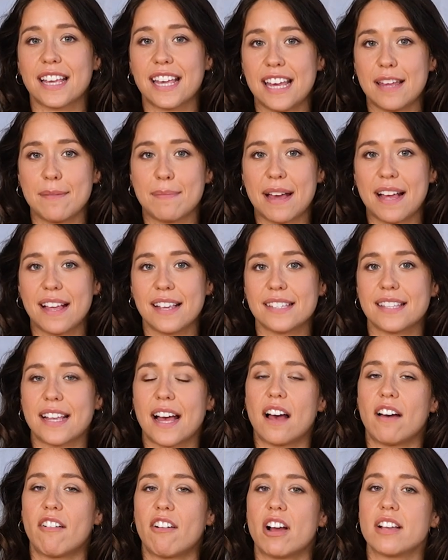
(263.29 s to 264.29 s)
emails that
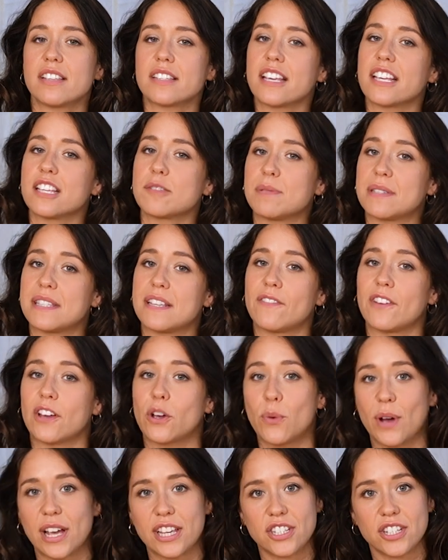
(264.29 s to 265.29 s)
are asking specific
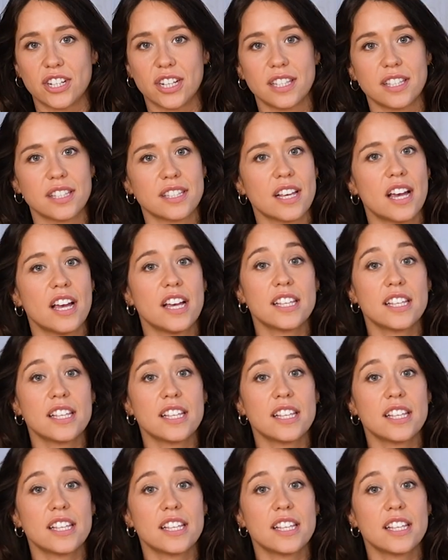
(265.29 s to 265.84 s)
questions,